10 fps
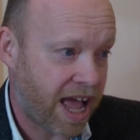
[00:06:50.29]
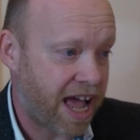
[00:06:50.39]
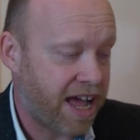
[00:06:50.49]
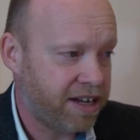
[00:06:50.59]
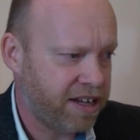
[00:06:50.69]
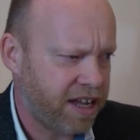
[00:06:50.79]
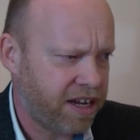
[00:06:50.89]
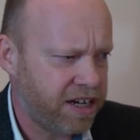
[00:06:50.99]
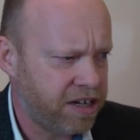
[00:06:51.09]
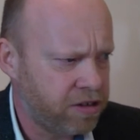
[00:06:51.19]

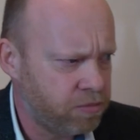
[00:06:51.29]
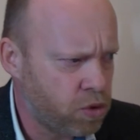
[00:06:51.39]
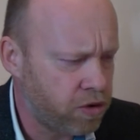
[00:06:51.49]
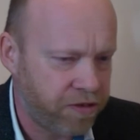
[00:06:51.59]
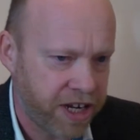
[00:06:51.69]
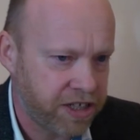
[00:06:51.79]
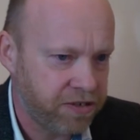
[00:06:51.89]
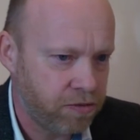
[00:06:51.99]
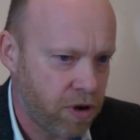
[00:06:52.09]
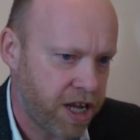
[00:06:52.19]
and in a more
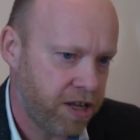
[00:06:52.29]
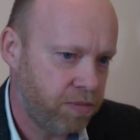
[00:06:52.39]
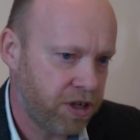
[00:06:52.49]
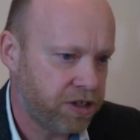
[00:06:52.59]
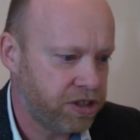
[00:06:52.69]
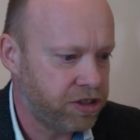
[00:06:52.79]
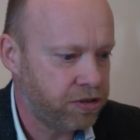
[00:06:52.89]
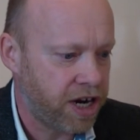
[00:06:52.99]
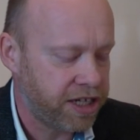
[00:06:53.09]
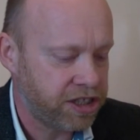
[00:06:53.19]
effective way, because
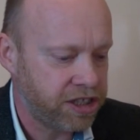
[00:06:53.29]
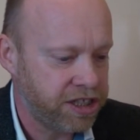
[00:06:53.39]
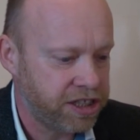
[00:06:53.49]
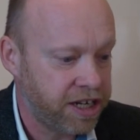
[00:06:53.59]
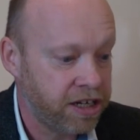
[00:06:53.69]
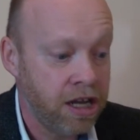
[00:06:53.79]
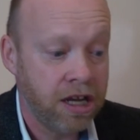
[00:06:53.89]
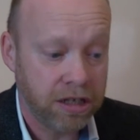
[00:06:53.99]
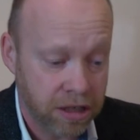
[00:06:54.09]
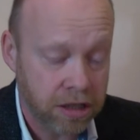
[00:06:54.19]
you're actually saying,
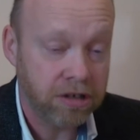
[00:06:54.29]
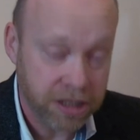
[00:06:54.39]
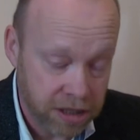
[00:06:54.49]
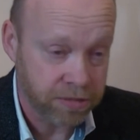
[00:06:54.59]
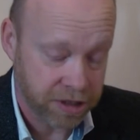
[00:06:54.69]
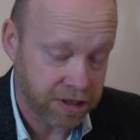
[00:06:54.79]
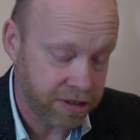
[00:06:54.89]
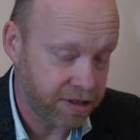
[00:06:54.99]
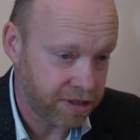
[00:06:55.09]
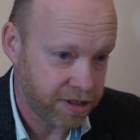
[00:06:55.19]
no, there is something
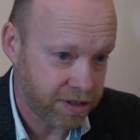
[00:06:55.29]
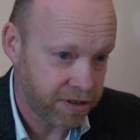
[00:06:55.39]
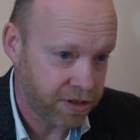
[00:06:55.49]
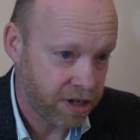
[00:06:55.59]
you can do.